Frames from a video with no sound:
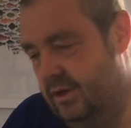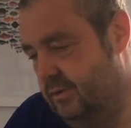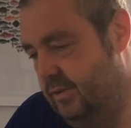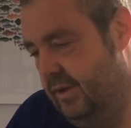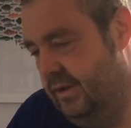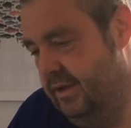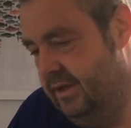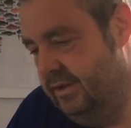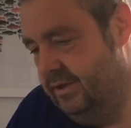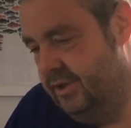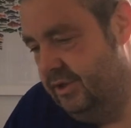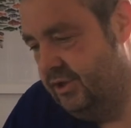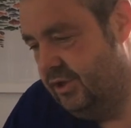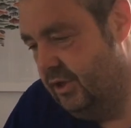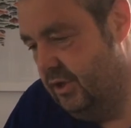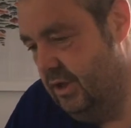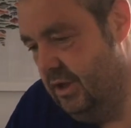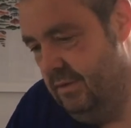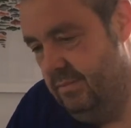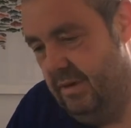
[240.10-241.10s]
Whether it needs a
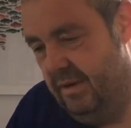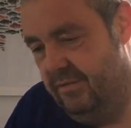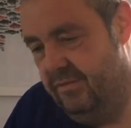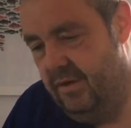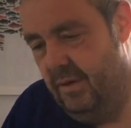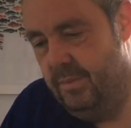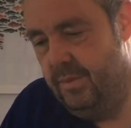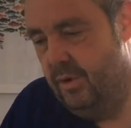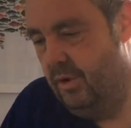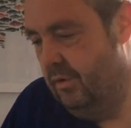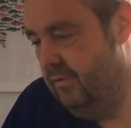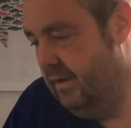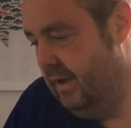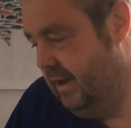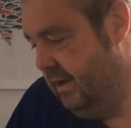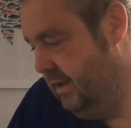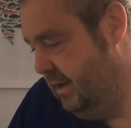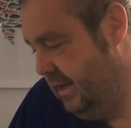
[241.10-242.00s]
stir, I might flip it over.